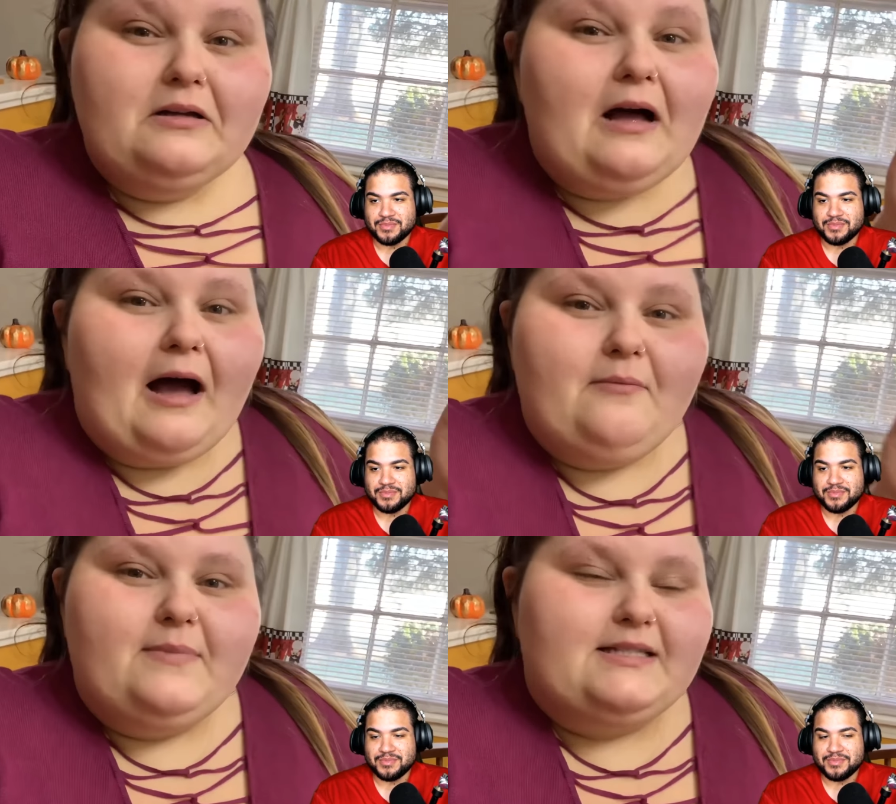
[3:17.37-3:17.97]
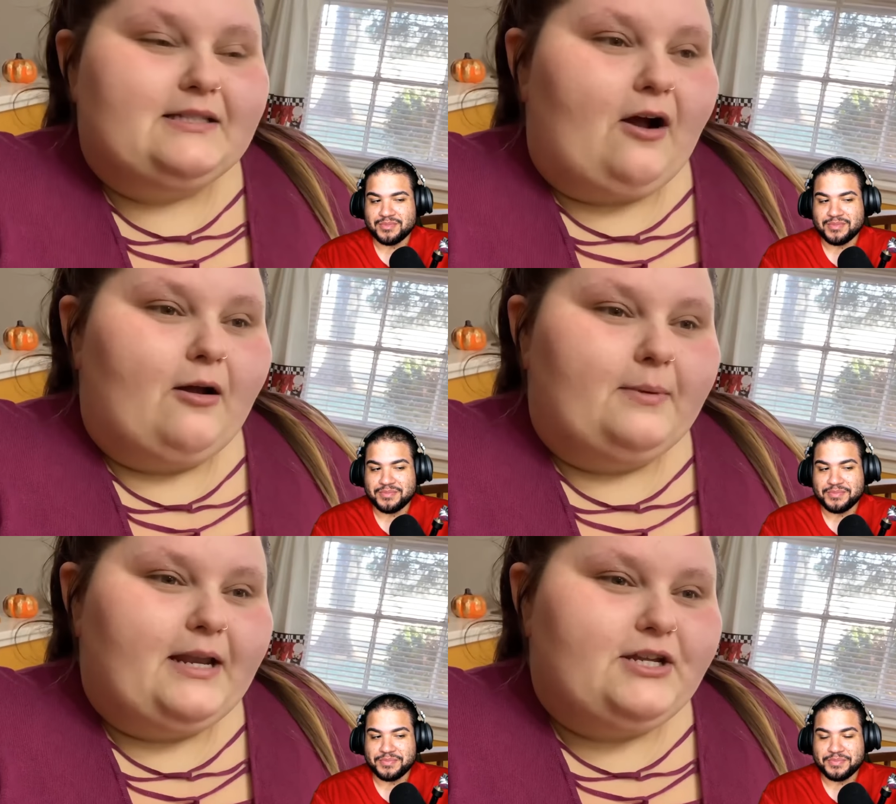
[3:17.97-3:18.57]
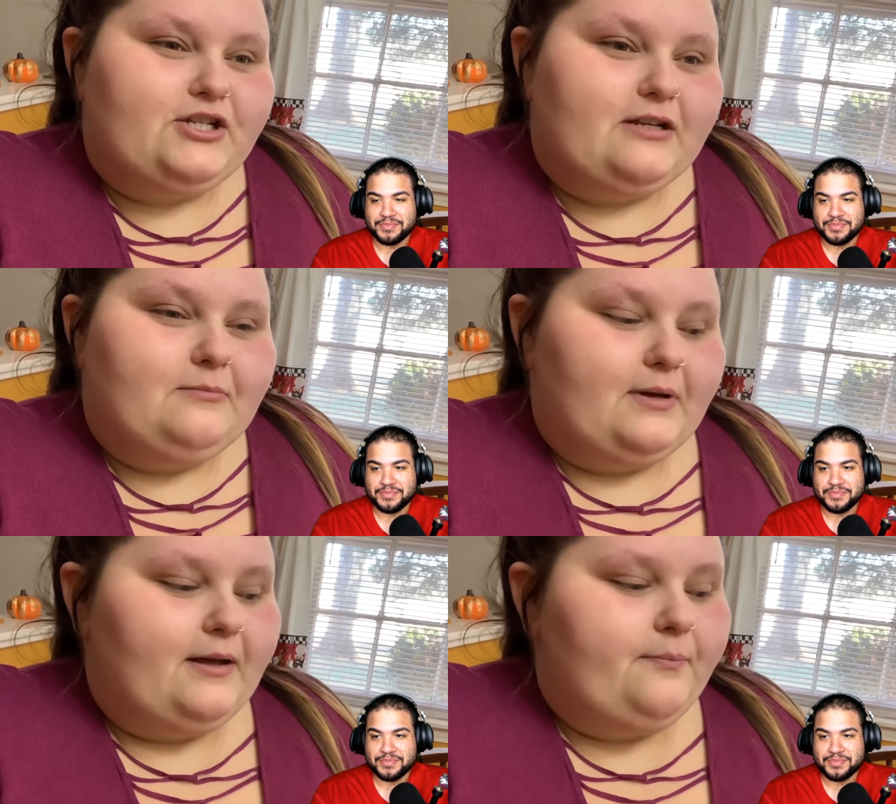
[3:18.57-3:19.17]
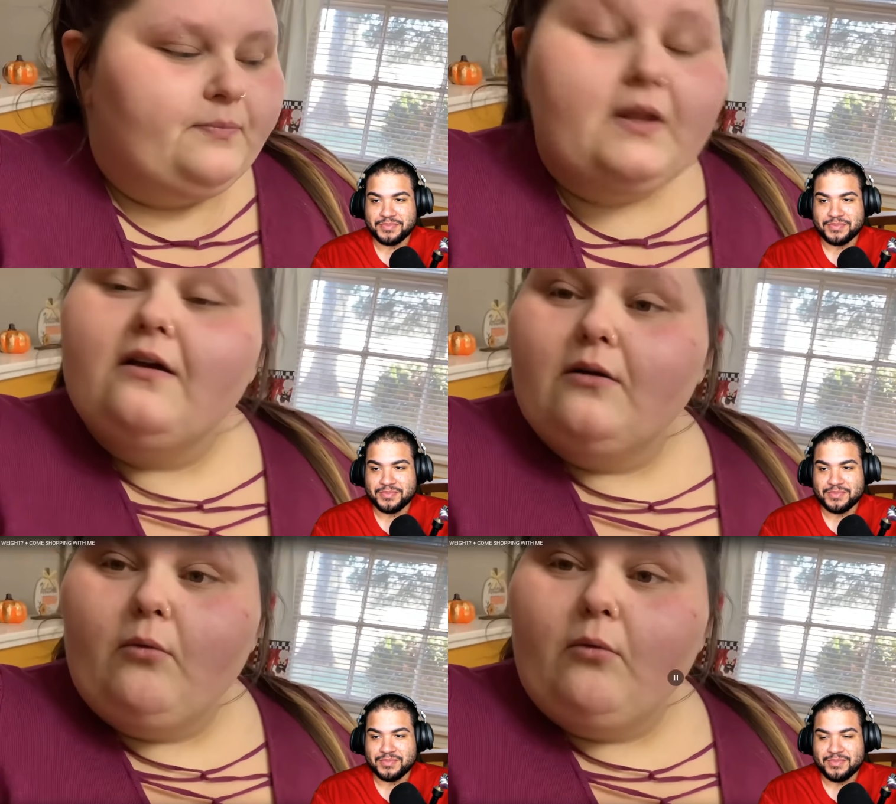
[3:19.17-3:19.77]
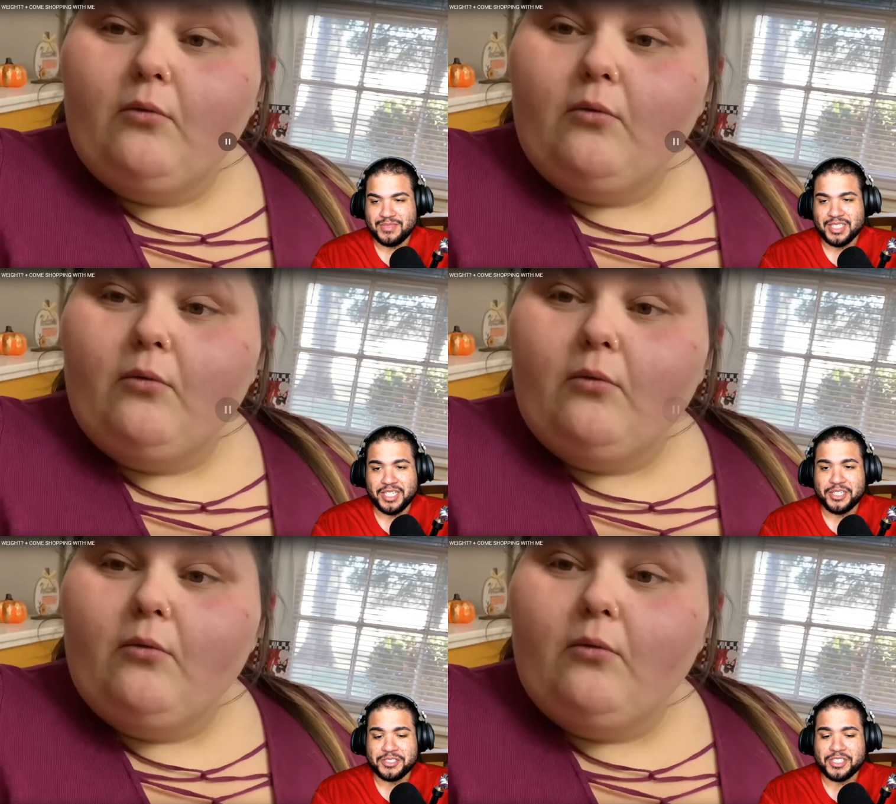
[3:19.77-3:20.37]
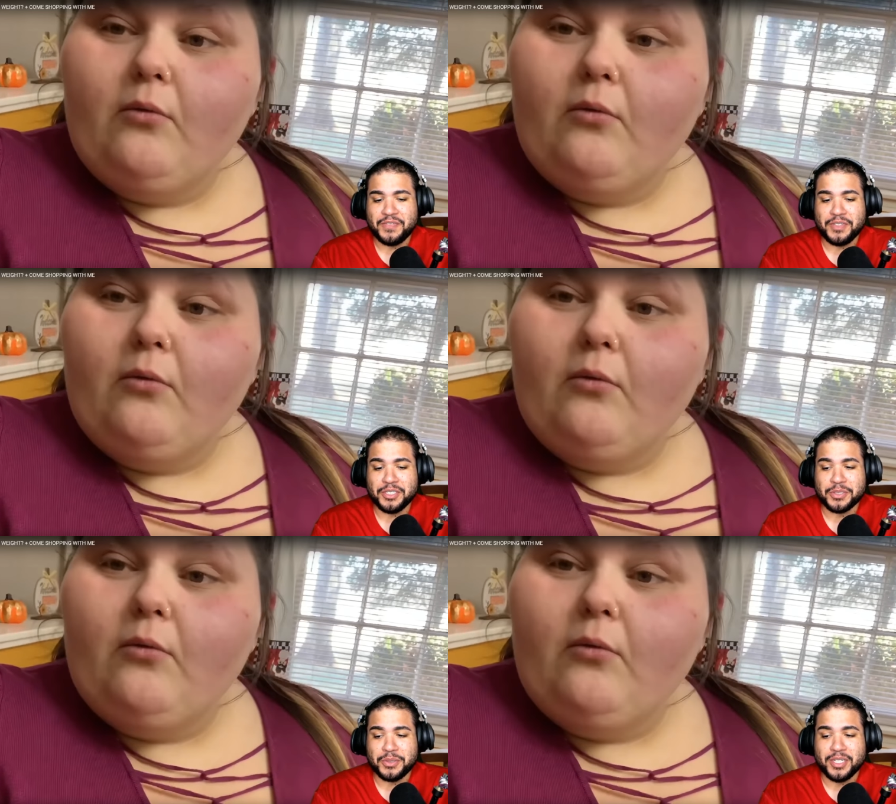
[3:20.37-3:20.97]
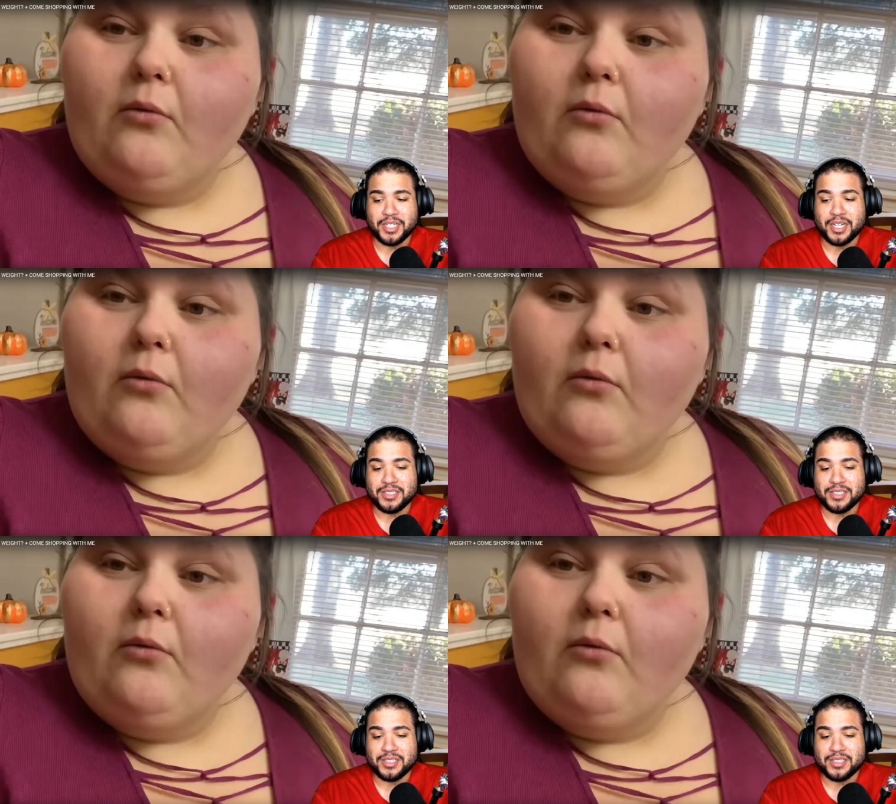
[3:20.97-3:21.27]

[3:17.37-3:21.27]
Speaker 1: I miss the carbonation, but water. Then
Speaker 2: get yourself a LaCroix. Got,